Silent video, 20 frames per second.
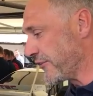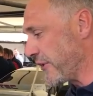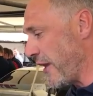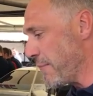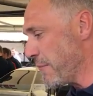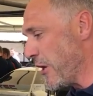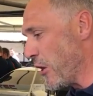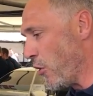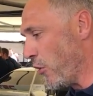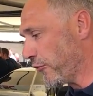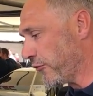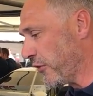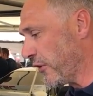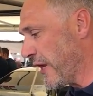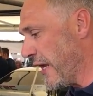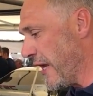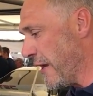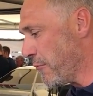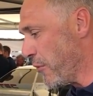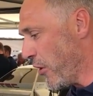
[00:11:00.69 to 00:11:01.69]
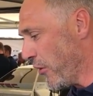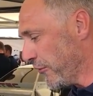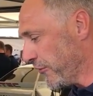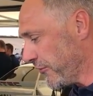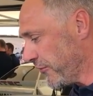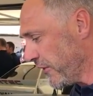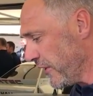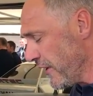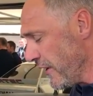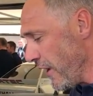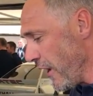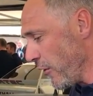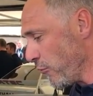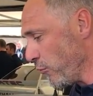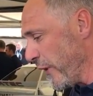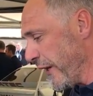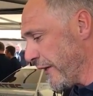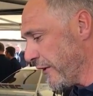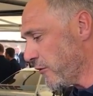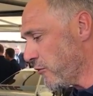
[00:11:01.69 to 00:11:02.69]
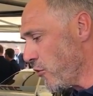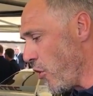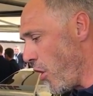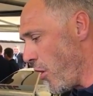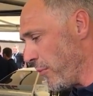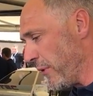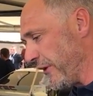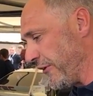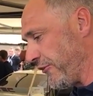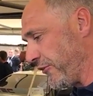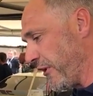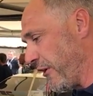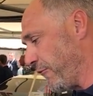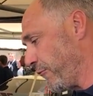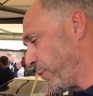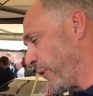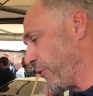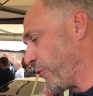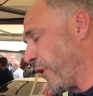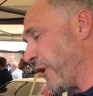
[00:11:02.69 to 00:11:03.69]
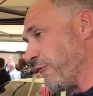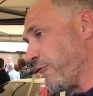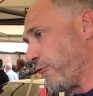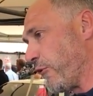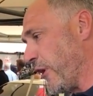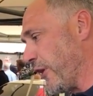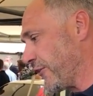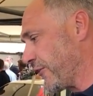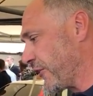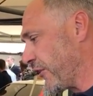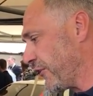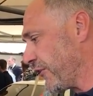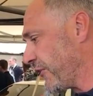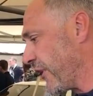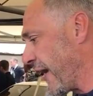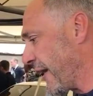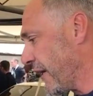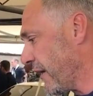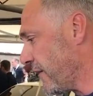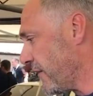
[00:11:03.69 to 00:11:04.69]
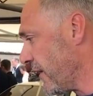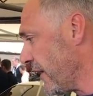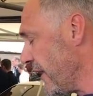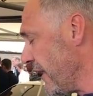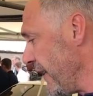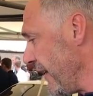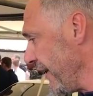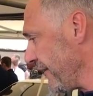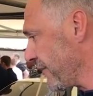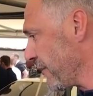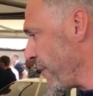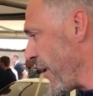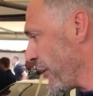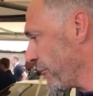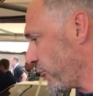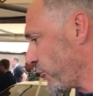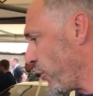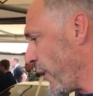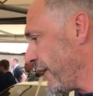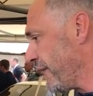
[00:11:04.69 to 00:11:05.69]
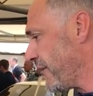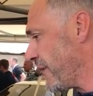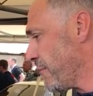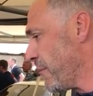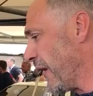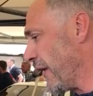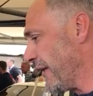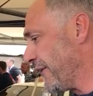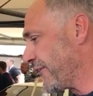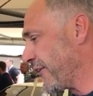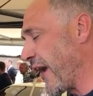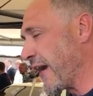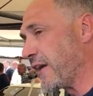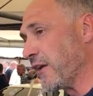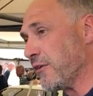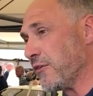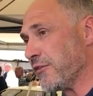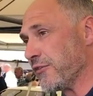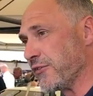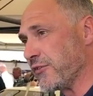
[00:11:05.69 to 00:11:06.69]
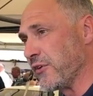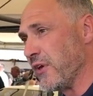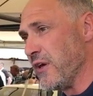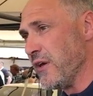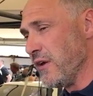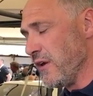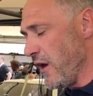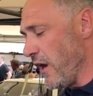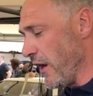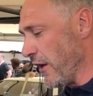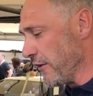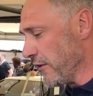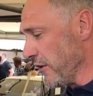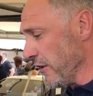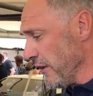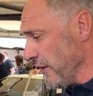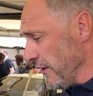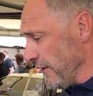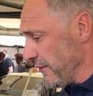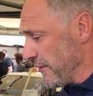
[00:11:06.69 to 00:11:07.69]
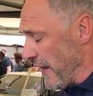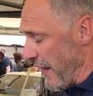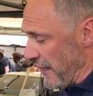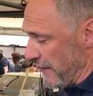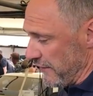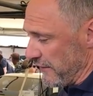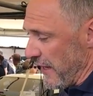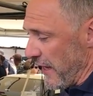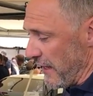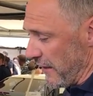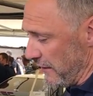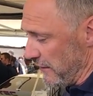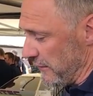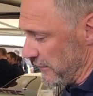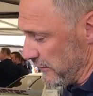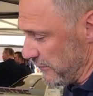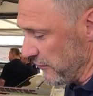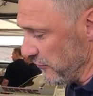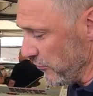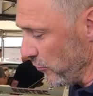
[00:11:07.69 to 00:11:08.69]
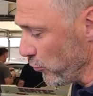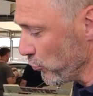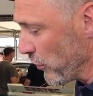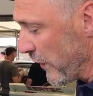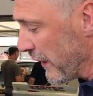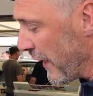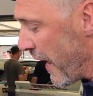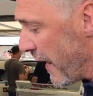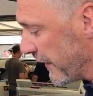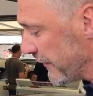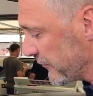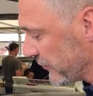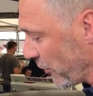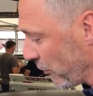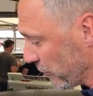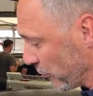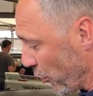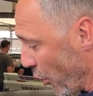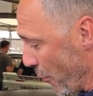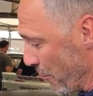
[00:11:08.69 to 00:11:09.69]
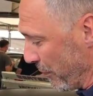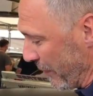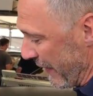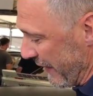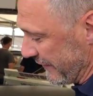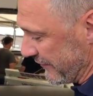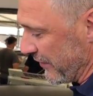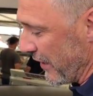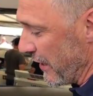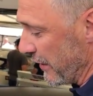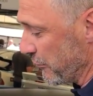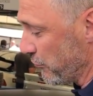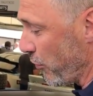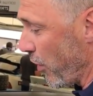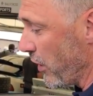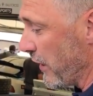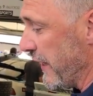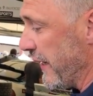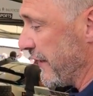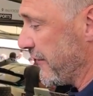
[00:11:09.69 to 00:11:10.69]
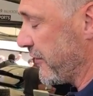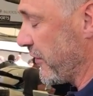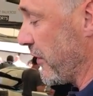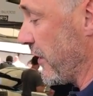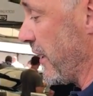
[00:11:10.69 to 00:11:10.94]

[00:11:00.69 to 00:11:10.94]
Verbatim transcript: semi-auto gearbox and we could normally shift between first and second it's about 20 milliseconds and that, that relies on complex hydraulics